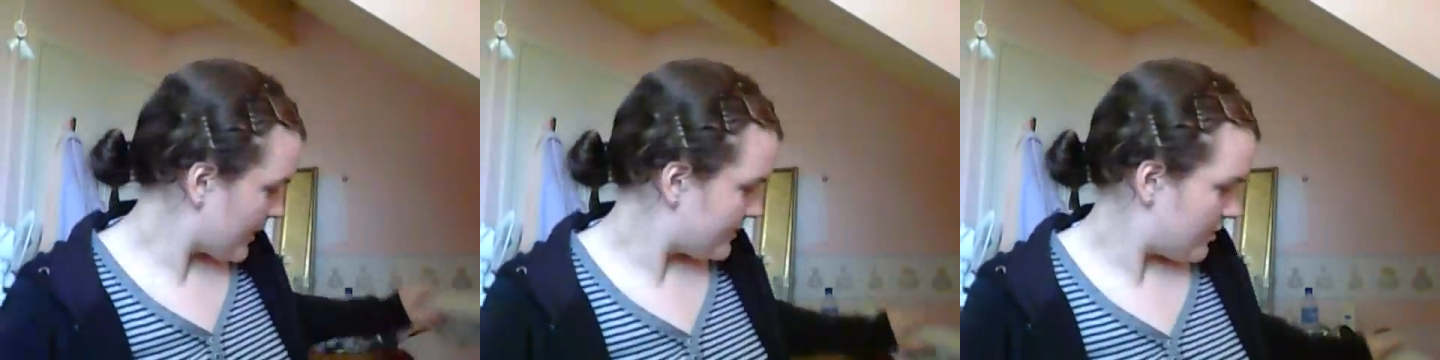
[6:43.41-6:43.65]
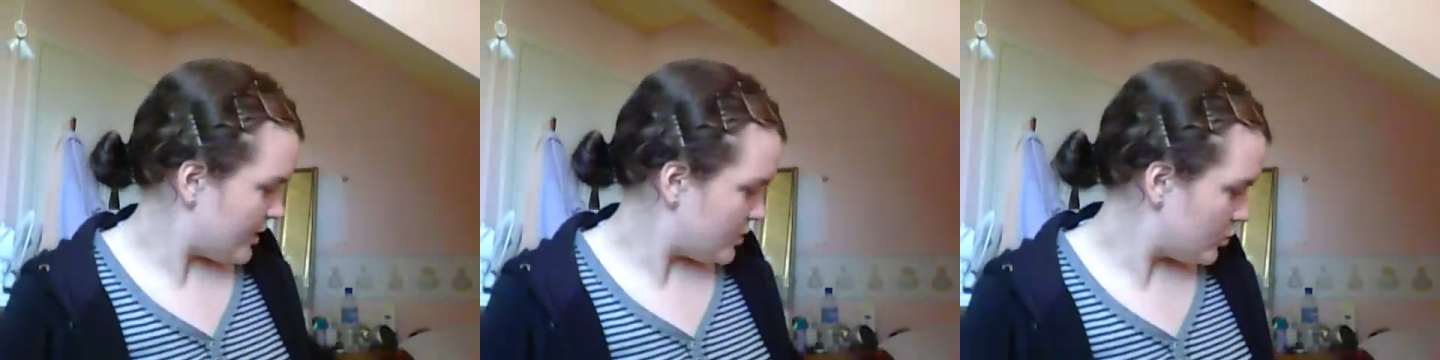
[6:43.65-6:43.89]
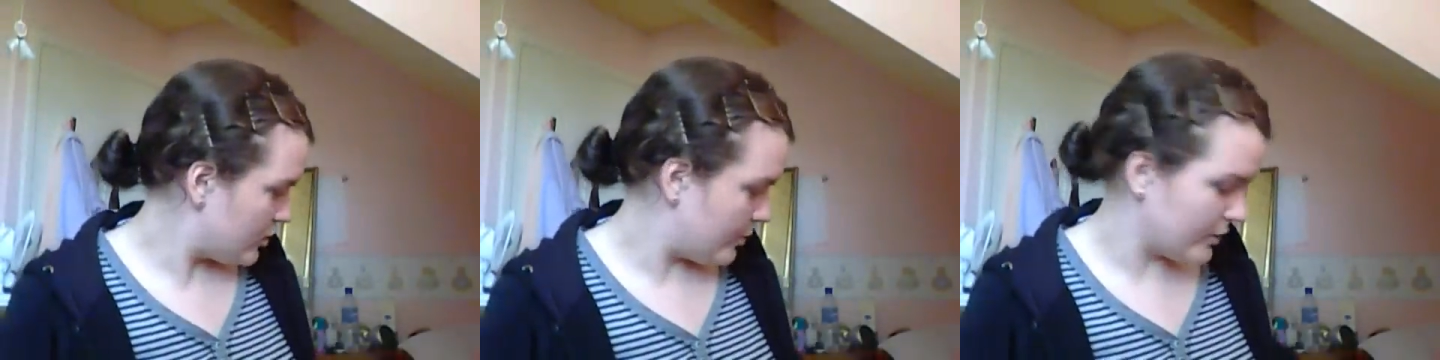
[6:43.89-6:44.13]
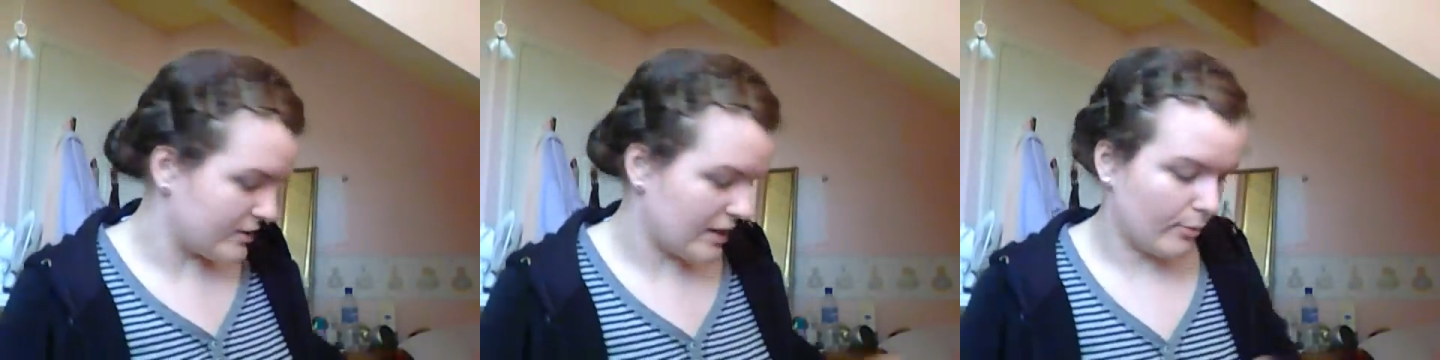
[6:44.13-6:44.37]
So those were the
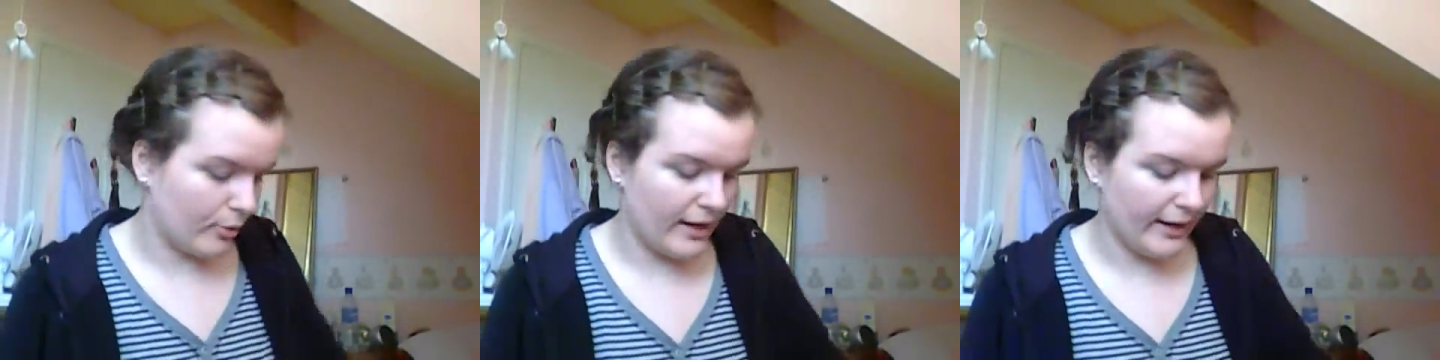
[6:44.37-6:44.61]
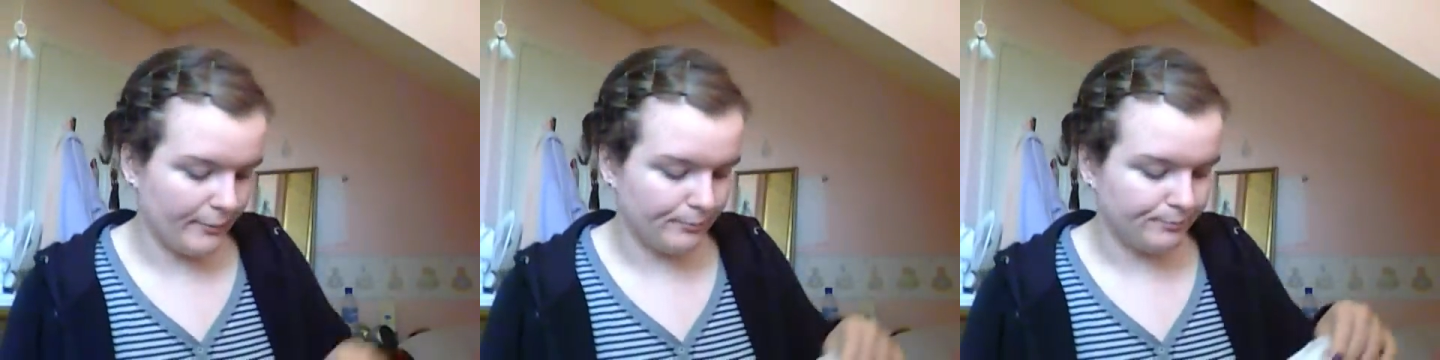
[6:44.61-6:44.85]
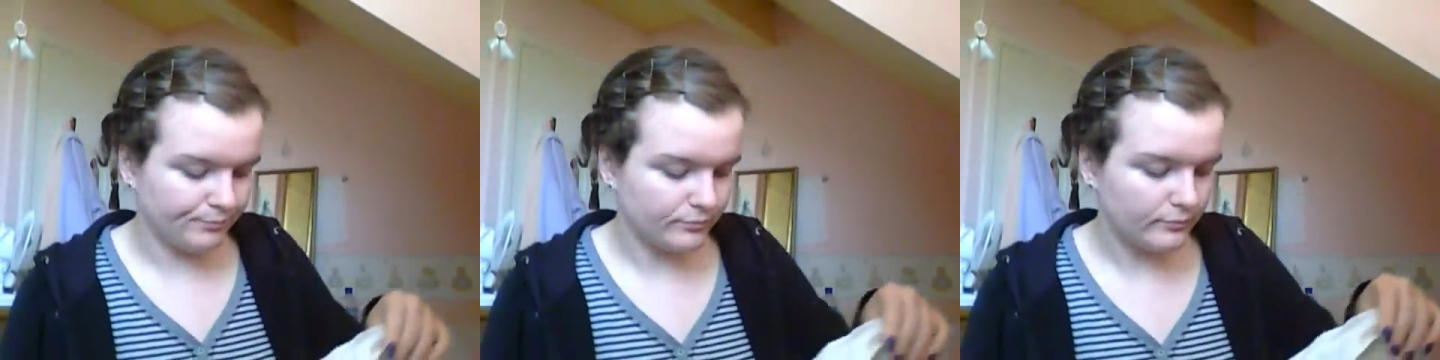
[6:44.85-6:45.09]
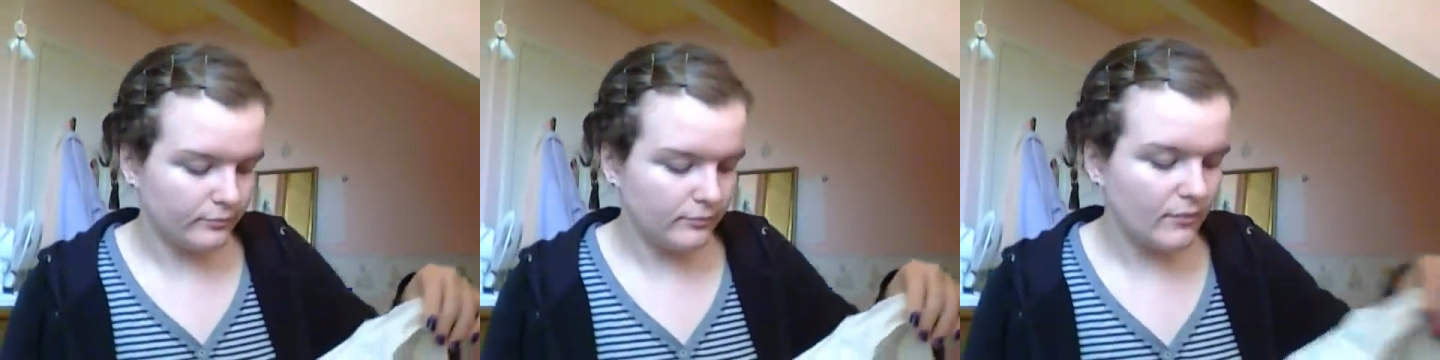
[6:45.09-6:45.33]
books I bought, and
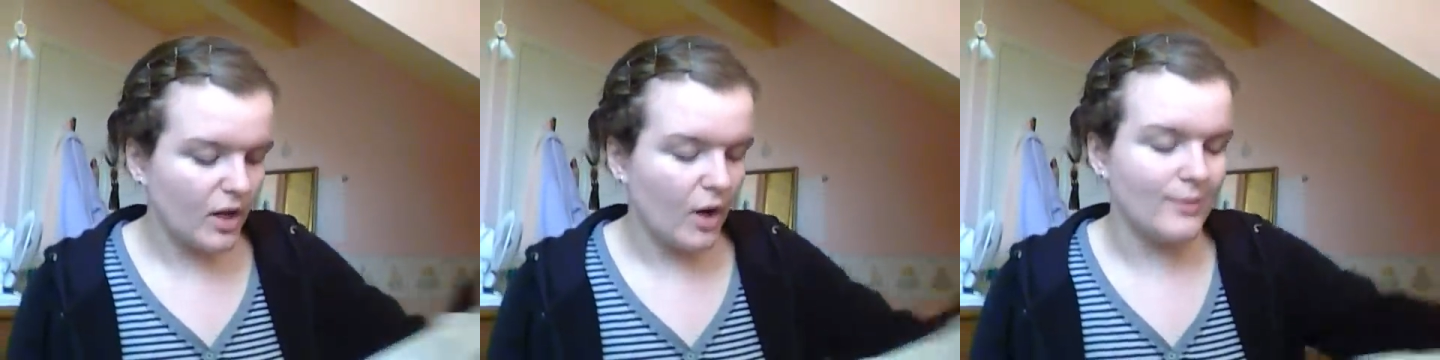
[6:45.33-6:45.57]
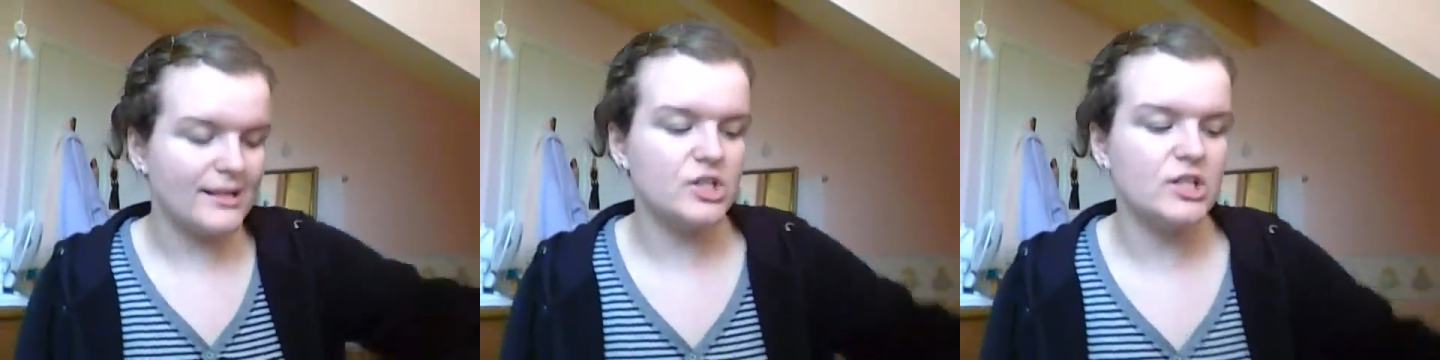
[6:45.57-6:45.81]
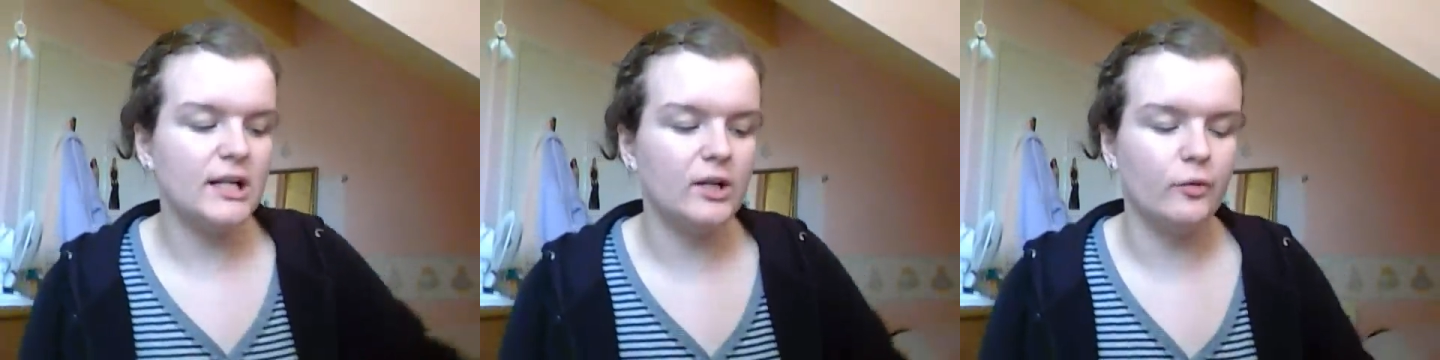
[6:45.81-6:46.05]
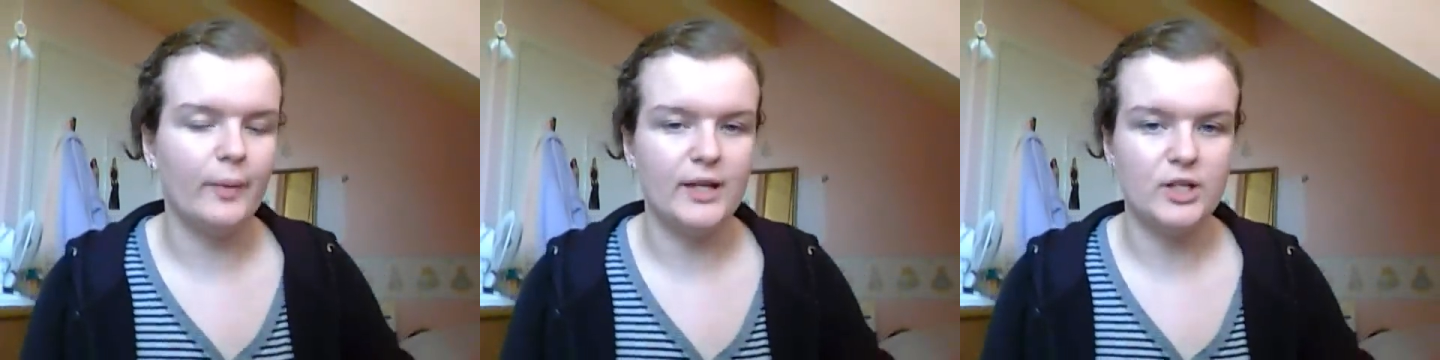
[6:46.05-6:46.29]
I was actually a
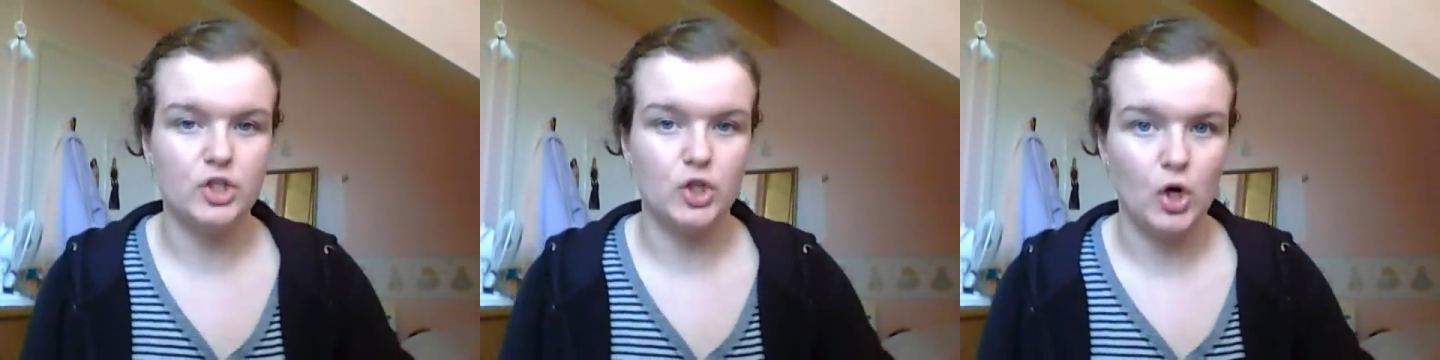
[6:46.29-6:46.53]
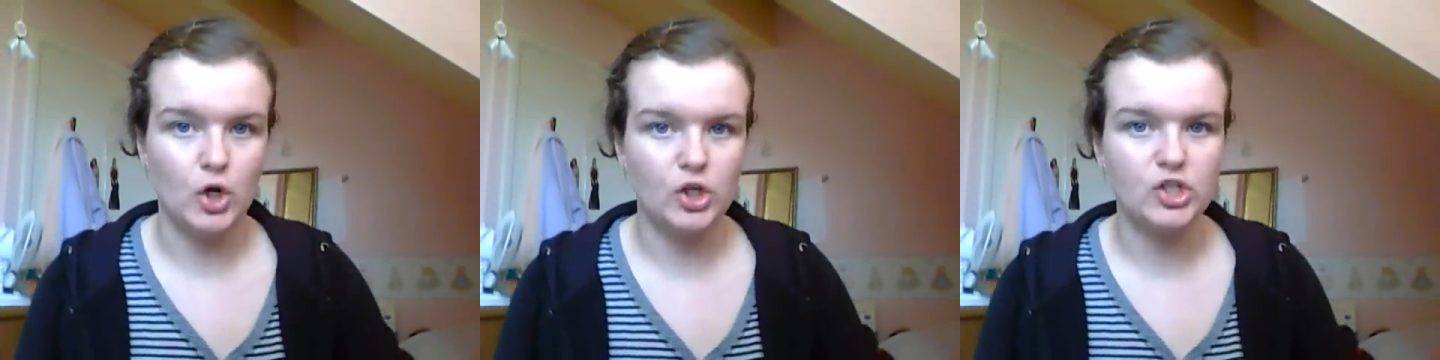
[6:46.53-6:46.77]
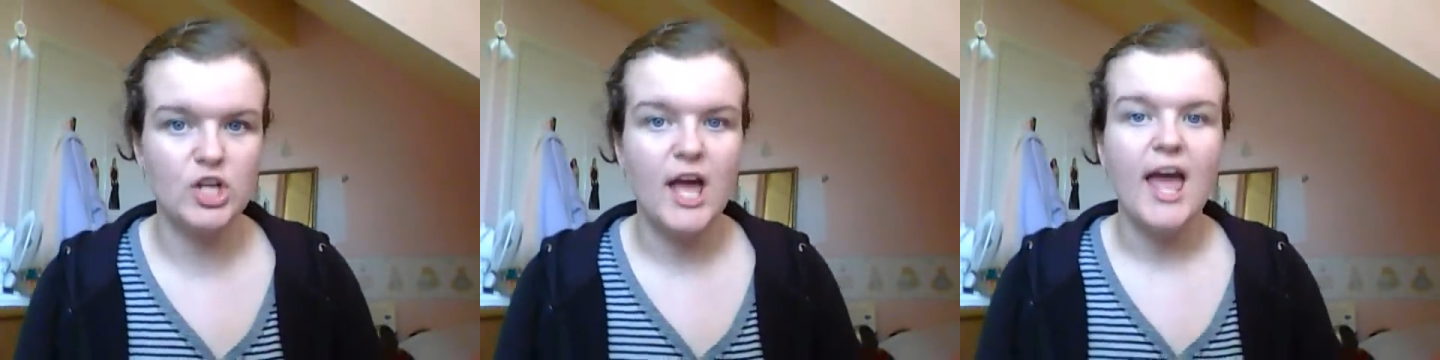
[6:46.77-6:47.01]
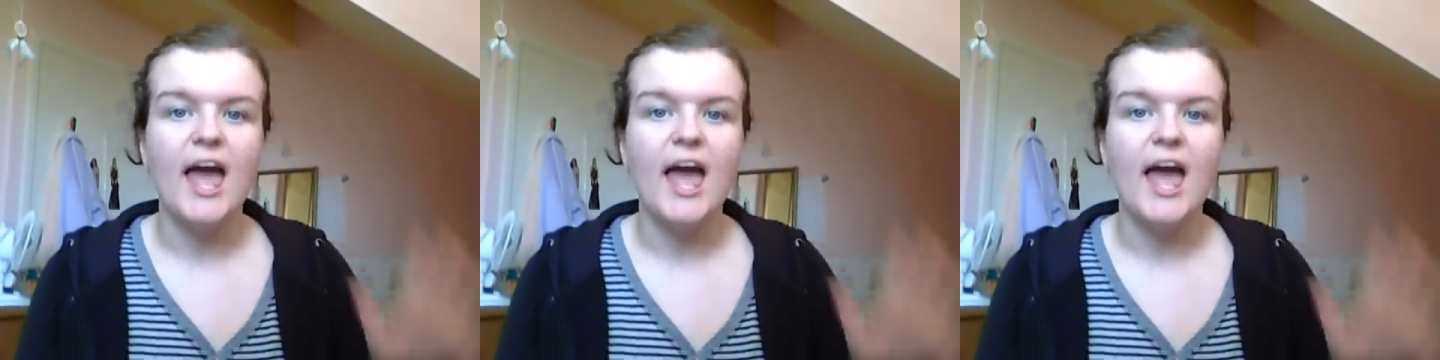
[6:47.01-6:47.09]
little bit shocked